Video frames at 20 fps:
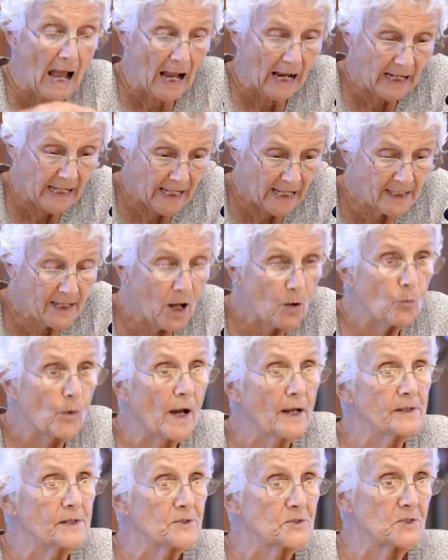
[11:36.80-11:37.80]
Again, I
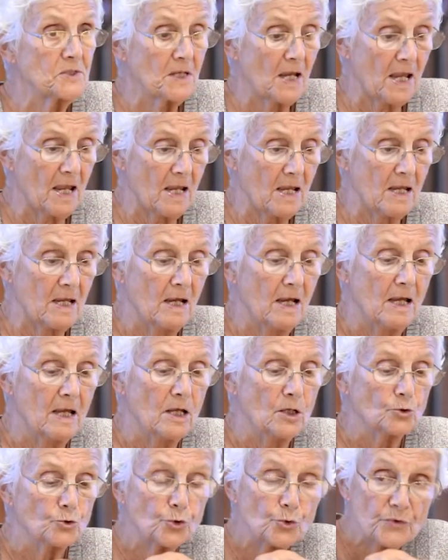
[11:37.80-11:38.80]
want to say,
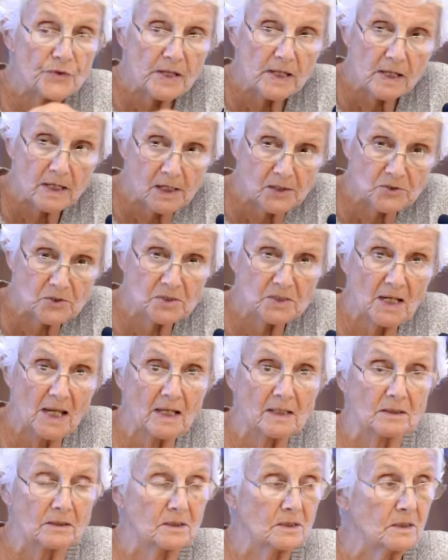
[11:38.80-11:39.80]
to the
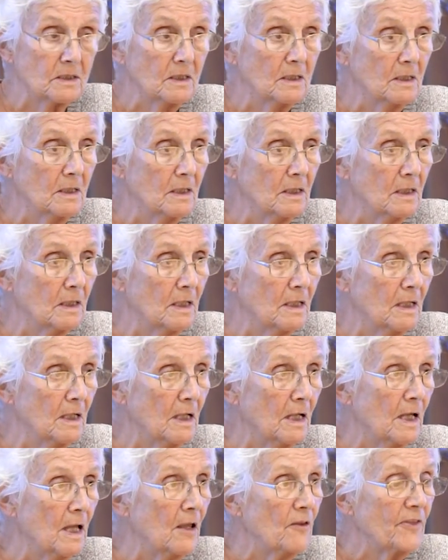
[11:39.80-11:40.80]
extent
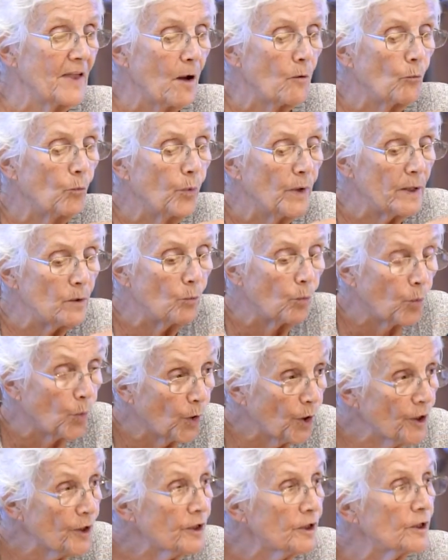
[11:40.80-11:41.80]
that we
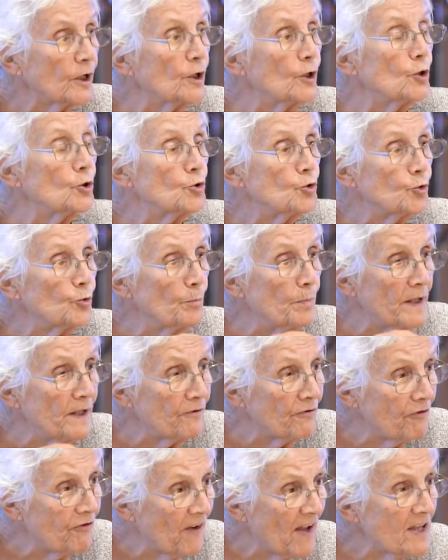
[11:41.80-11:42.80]
work to
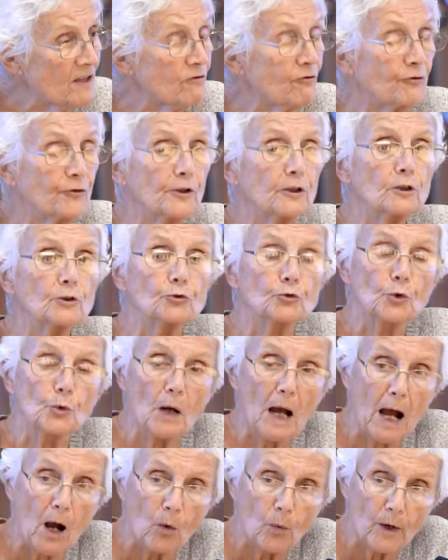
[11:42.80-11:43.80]
be faithful
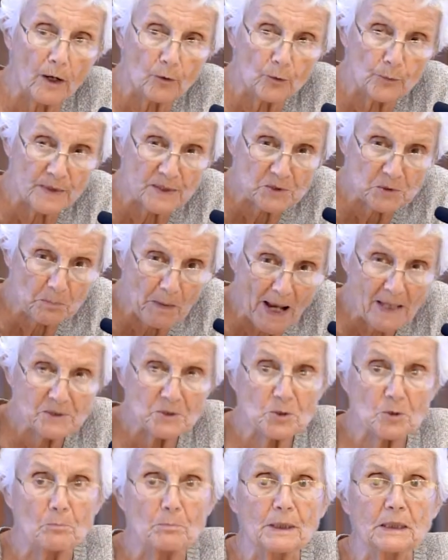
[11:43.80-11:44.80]
to our
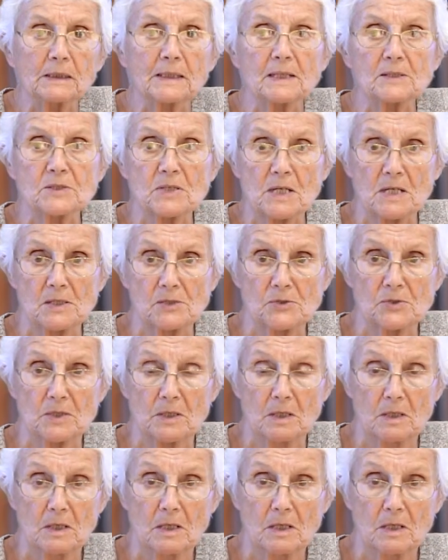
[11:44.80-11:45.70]
responsibilities